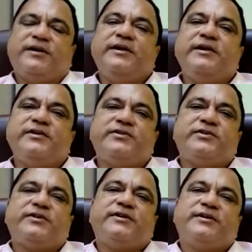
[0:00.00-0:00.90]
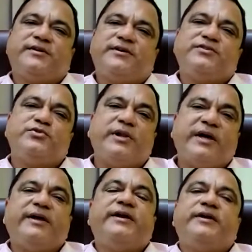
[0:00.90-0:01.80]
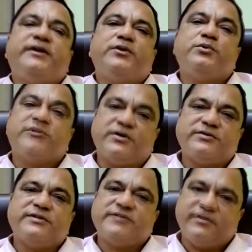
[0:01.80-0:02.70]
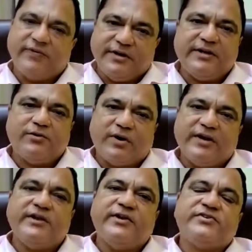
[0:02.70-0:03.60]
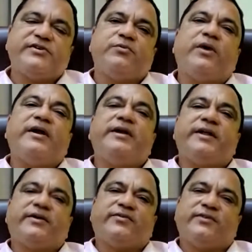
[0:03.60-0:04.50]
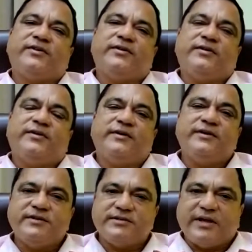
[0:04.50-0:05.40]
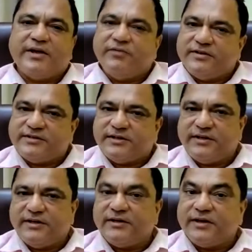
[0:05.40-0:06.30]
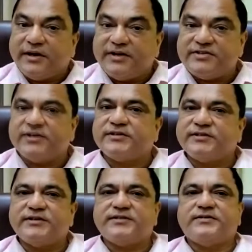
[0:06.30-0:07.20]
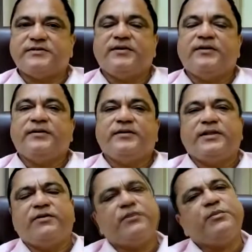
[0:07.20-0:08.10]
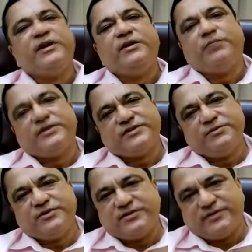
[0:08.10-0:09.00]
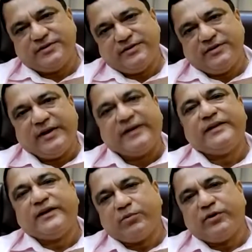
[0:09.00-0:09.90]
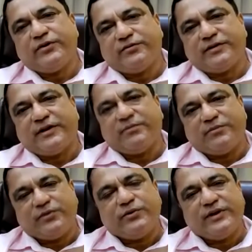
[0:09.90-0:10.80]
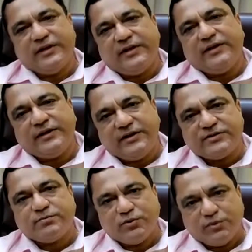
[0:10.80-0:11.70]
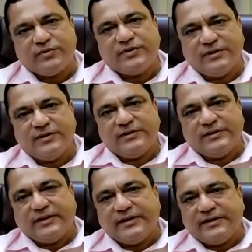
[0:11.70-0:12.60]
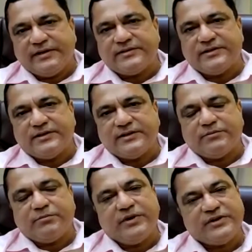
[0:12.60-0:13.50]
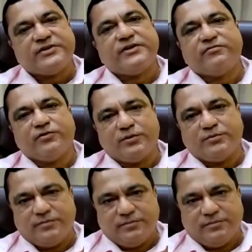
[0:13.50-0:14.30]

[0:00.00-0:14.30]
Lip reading: unleashed in July 2017, one nation one tax, is I will say a great success. There were many pessimists at that point of time. Today it is proved that it is the best reform